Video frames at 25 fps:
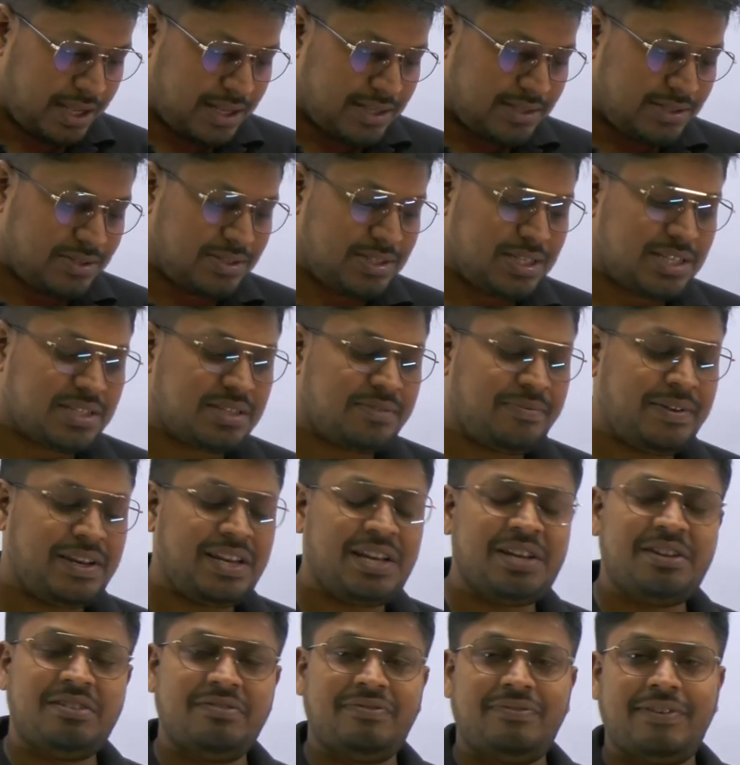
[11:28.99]
So just we
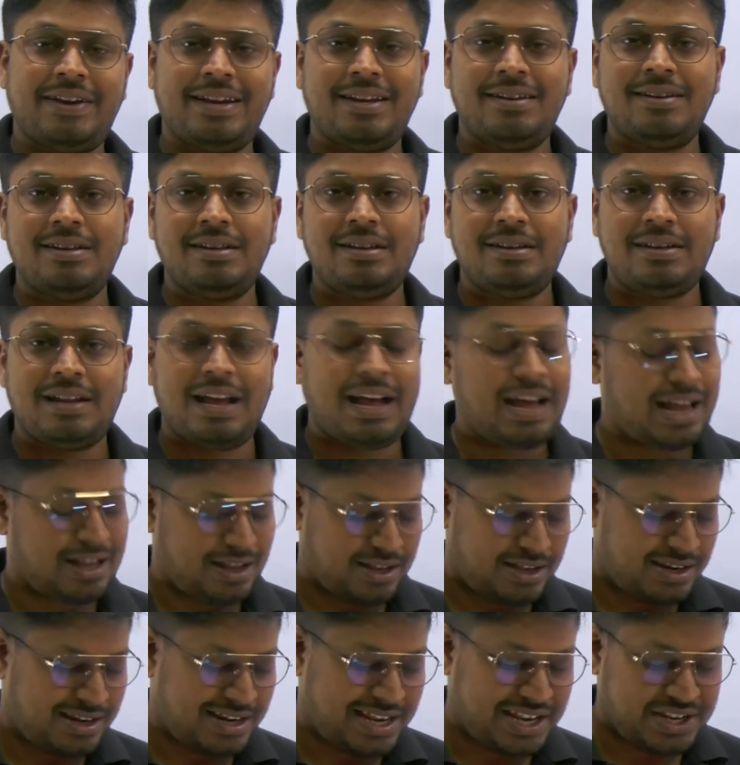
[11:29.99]
need to find a
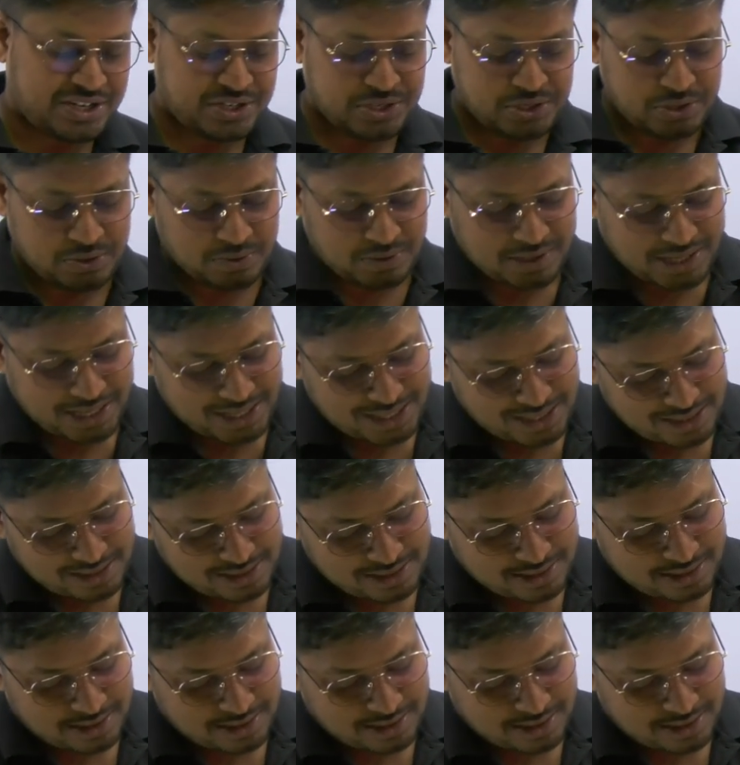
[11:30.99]
ratio, right?